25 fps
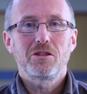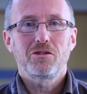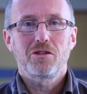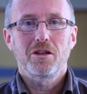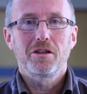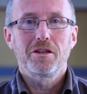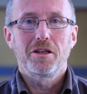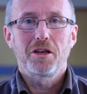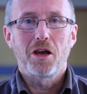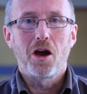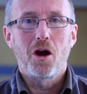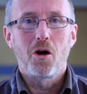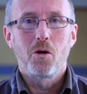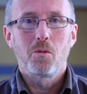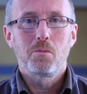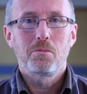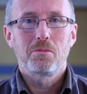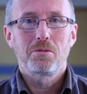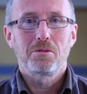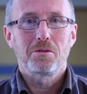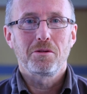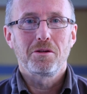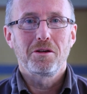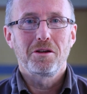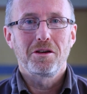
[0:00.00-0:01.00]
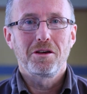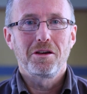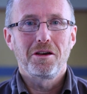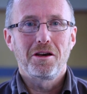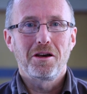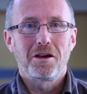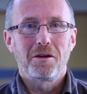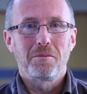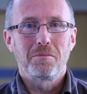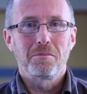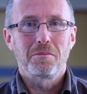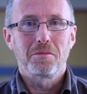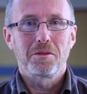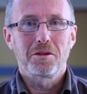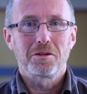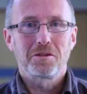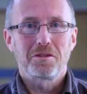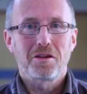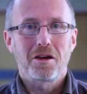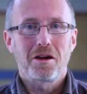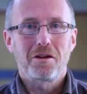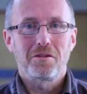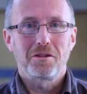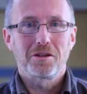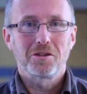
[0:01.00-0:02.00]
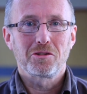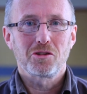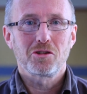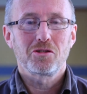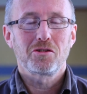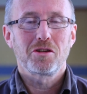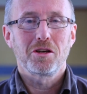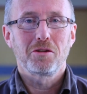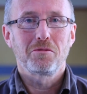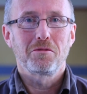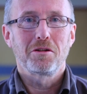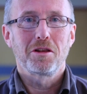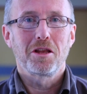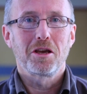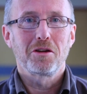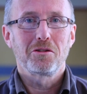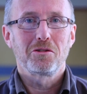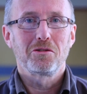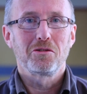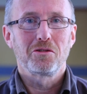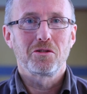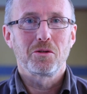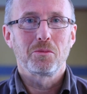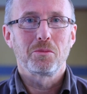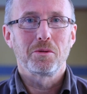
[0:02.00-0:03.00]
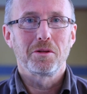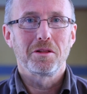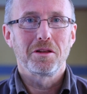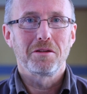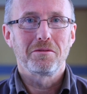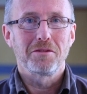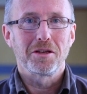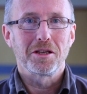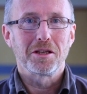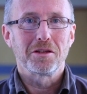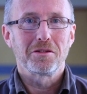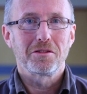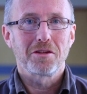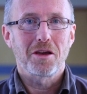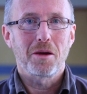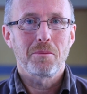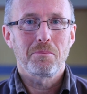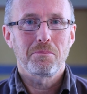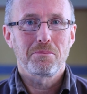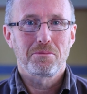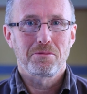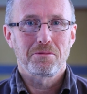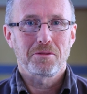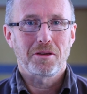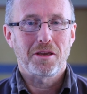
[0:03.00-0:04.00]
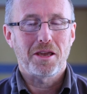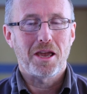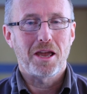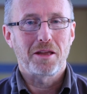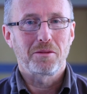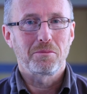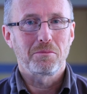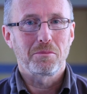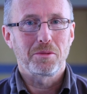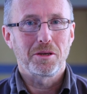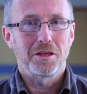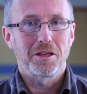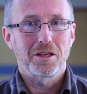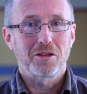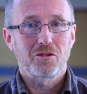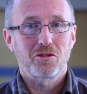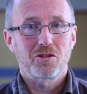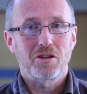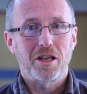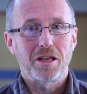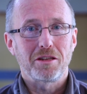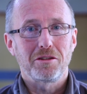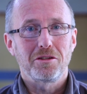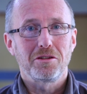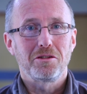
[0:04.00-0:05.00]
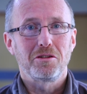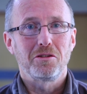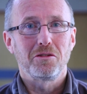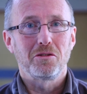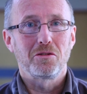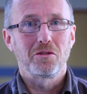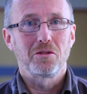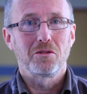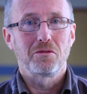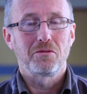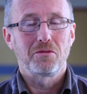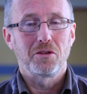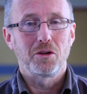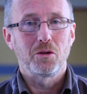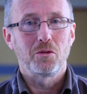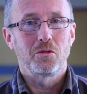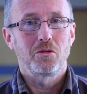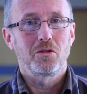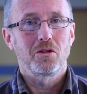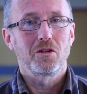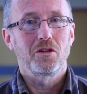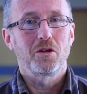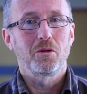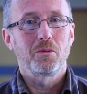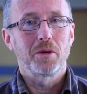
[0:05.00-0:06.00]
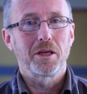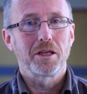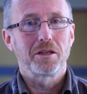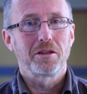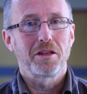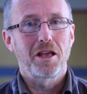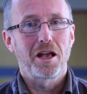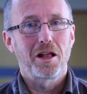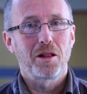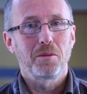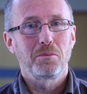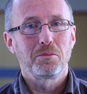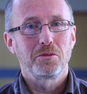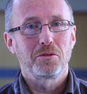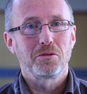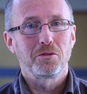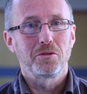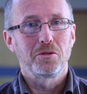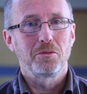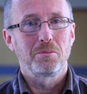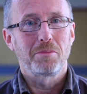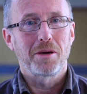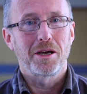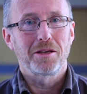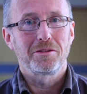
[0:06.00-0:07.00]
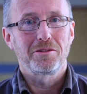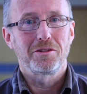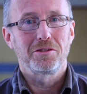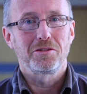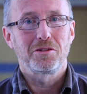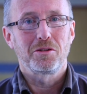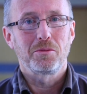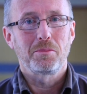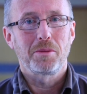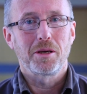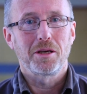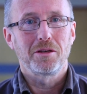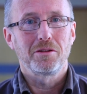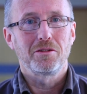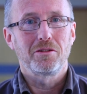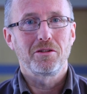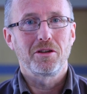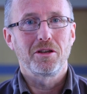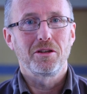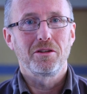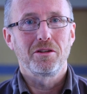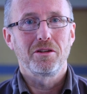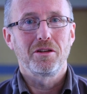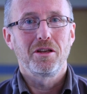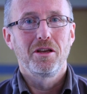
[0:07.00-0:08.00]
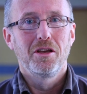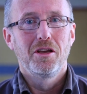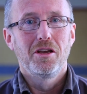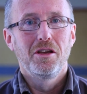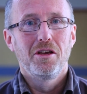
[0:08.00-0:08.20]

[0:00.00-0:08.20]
certainly hope um, that our existing relationship with Living It Up can be extended into the future, that we can help to participate in